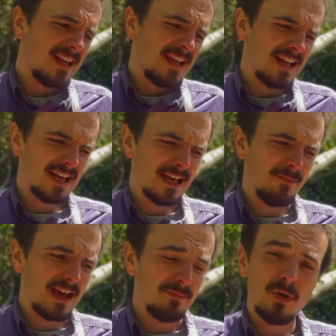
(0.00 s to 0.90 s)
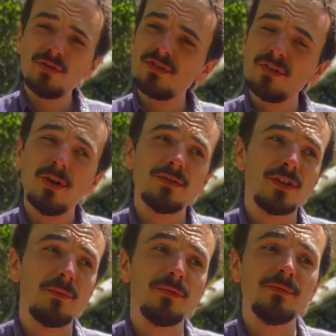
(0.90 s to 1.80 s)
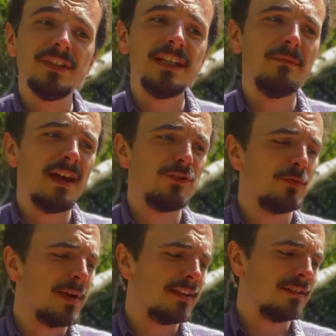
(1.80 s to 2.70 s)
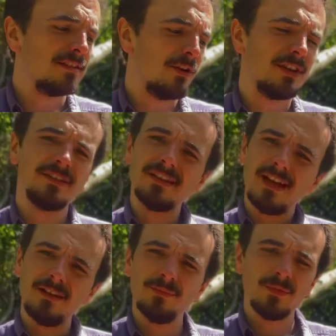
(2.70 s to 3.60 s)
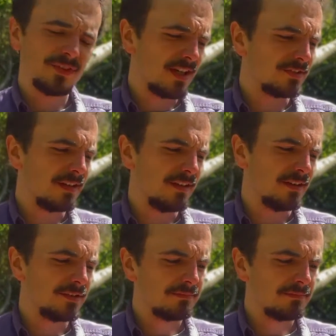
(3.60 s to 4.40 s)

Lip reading: And most of the notes come from D major pentatonic scale, which sounds like this.